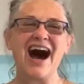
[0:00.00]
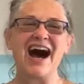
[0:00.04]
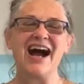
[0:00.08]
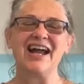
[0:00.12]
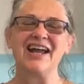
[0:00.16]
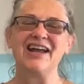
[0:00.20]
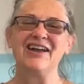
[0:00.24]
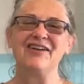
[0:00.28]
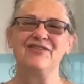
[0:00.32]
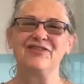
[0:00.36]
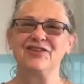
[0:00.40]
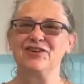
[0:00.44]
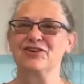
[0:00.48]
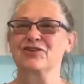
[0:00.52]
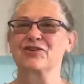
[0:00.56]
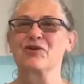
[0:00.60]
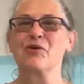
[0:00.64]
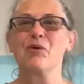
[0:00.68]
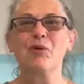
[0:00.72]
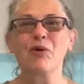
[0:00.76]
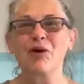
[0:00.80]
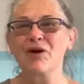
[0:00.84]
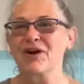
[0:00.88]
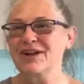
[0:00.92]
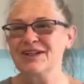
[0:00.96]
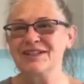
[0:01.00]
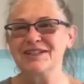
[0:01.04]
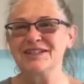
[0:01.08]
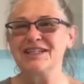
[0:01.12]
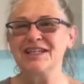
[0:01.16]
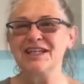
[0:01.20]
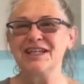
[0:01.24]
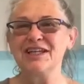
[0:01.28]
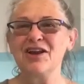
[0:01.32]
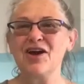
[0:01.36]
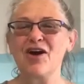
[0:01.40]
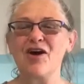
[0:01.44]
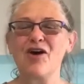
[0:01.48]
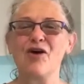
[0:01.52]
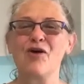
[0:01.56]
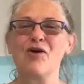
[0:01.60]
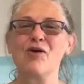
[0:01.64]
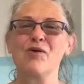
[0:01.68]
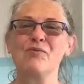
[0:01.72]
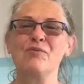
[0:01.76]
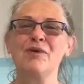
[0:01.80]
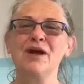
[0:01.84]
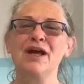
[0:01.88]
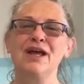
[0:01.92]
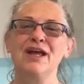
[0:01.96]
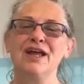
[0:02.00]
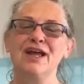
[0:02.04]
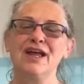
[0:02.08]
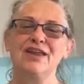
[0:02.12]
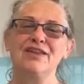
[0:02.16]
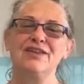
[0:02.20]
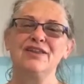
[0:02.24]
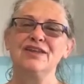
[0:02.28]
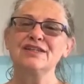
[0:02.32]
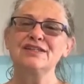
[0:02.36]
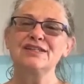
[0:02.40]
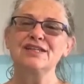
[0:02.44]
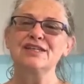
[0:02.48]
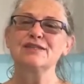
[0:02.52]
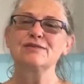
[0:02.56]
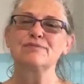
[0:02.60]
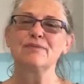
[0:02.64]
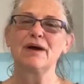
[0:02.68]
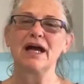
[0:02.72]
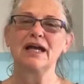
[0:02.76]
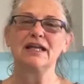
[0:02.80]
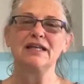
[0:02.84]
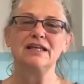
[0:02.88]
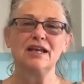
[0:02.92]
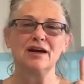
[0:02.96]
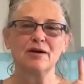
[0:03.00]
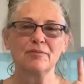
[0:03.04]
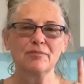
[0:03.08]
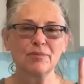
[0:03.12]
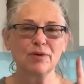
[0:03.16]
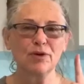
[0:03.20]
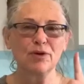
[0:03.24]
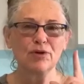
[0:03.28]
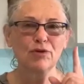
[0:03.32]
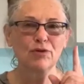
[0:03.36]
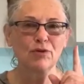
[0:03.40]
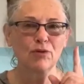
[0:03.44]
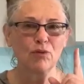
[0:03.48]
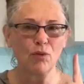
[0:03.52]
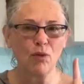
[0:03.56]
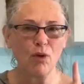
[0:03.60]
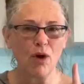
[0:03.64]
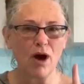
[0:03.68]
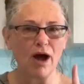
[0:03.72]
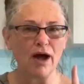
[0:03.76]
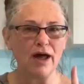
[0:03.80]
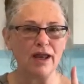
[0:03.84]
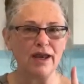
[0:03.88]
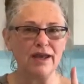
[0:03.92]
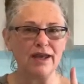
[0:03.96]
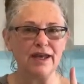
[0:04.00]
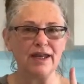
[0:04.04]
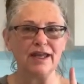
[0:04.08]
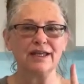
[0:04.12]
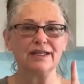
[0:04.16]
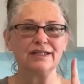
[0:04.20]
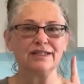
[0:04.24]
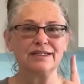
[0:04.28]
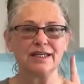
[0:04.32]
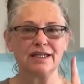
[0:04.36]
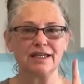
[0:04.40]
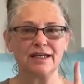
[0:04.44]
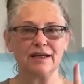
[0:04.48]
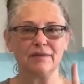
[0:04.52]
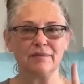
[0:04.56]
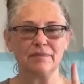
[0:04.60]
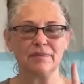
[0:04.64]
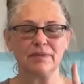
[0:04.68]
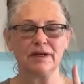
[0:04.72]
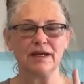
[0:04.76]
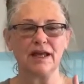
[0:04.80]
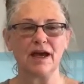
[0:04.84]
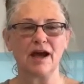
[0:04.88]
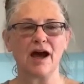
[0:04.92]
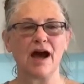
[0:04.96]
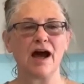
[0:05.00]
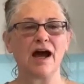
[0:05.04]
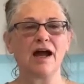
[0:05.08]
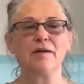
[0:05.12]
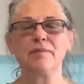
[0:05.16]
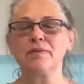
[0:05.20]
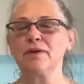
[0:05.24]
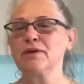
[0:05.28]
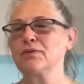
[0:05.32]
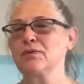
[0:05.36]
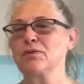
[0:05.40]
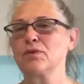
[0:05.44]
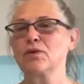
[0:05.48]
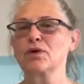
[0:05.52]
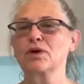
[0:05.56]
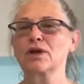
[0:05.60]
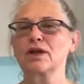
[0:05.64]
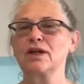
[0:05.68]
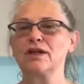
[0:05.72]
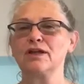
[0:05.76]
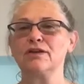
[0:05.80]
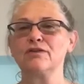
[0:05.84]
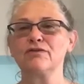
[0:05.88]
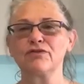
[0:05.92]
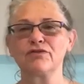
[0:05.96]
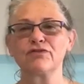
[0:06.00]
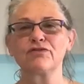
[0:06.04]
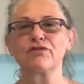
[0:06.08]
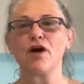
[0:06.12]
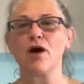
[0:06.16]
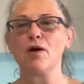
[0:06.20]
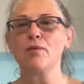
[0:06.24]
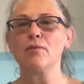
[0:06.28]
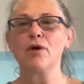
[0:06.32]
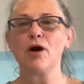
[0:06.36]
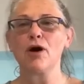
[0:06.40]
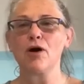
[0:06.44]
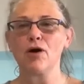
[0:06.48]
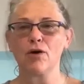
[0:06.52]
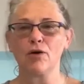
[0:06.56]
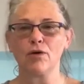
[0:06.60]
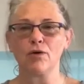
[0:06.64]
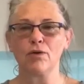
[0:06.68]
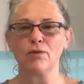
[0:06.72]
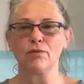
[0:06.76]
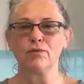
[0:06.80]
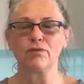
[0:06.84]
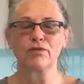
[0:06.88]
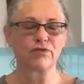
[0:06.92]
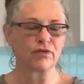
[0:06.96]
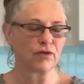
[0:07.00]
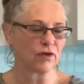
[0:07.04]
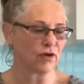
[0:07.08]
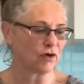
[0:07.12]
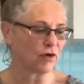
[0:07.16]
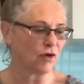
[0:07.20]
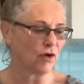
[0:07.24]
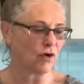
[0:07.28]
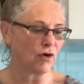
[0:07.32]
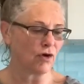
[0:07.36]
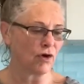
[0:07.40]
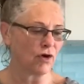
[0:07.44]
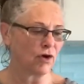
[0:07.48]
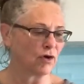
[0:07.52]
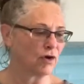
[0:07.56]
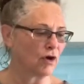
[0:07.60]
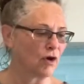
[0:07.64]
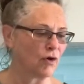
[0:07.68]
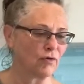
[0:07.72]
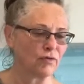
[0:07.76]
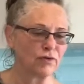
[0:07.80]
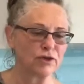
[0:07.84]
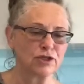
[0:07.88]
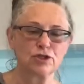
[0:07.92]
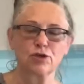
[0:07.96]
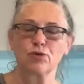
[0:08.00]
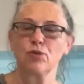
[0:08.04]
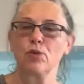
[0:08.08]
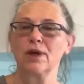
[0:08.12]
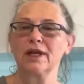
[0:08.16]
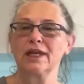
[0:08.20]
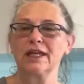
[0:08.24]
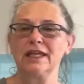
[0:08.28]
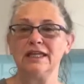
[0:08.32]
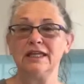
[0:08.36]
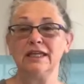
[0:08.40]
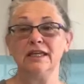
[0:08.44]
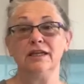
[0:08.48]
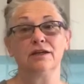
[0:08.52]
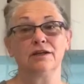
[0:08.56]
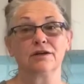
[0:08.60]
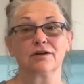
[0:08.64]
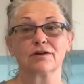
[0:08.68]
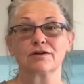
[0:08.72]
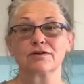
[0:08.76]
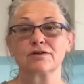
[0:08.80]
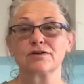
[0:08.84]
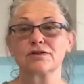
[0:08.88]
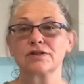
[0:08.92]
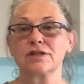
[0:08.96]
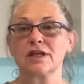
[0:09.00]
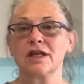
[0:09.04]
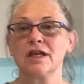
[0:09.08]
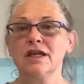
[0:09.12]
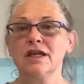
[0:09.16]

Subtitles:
if you're quarantine home, this is my number one tip. Now, I've been working from home for over 20 years.